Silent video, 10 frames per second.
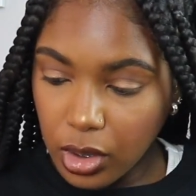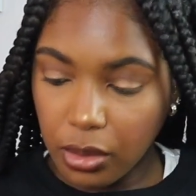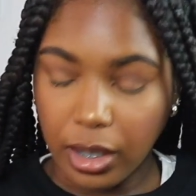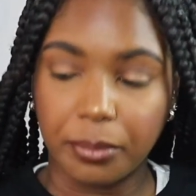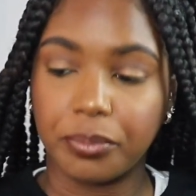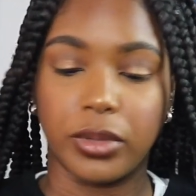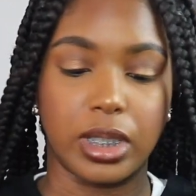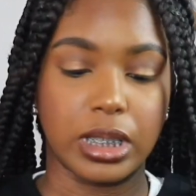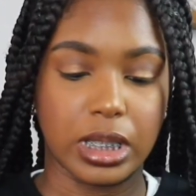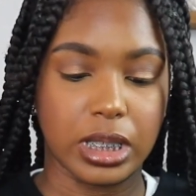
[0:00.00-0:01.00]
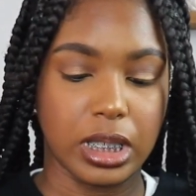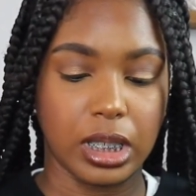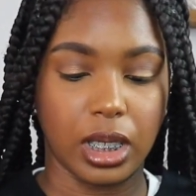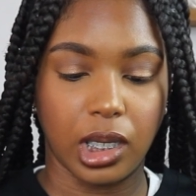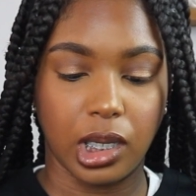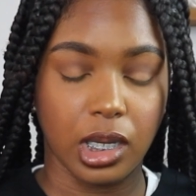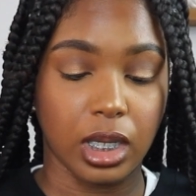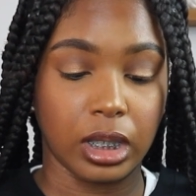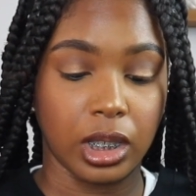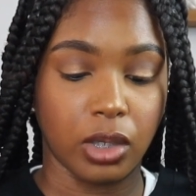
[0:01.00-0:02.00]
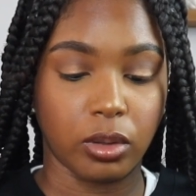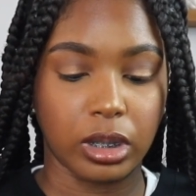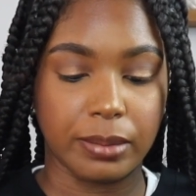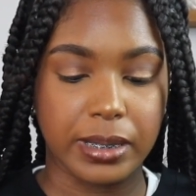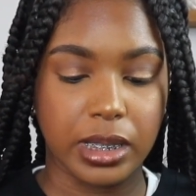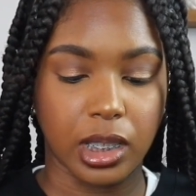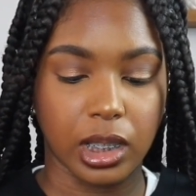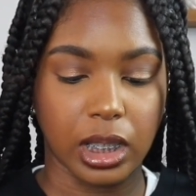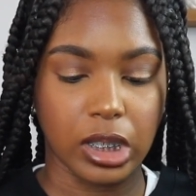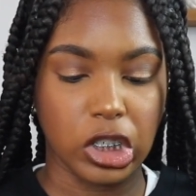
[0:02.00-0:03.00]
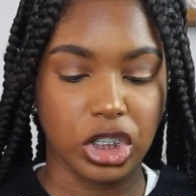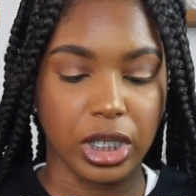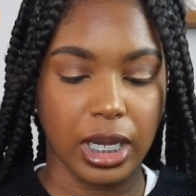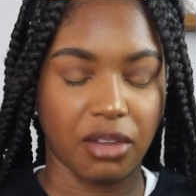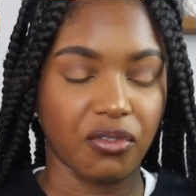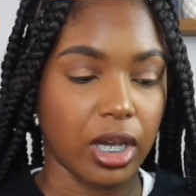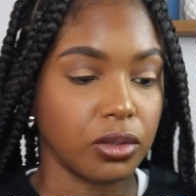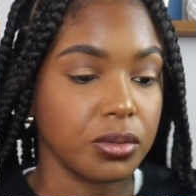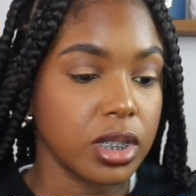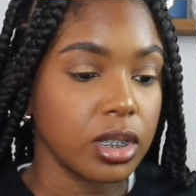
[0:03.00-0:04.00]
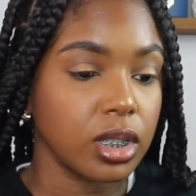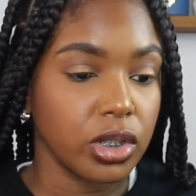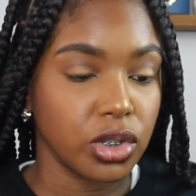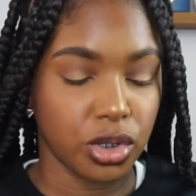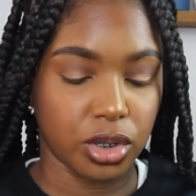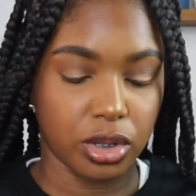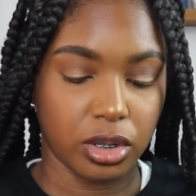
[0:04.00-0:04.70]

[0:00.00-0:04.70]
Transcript: Okay, this is the liquid lipstick in the shade Final Touch.